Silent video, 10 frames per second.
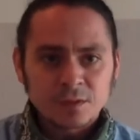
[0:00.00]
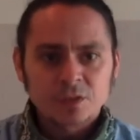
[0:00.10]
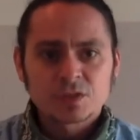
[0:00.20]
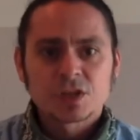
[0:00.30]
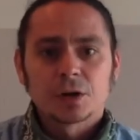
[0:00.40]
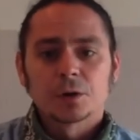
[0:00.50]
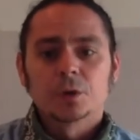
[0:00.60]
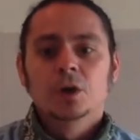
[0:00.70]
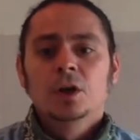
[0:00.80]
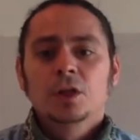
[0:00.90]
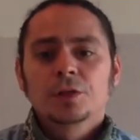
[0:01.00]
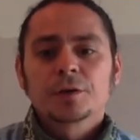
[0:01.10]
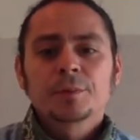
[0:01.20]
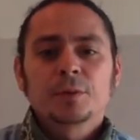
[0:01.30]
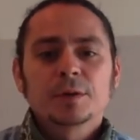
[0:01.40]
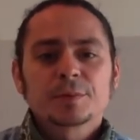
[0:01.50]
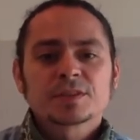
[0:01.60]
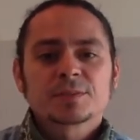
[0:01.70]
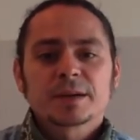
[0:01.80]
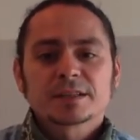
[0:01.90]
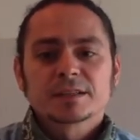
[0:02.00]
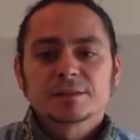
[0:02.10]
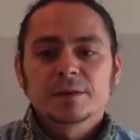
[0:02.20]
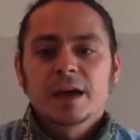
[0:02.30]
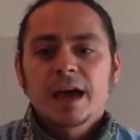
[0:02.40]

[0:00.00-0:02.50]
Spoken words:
So 3-point perspective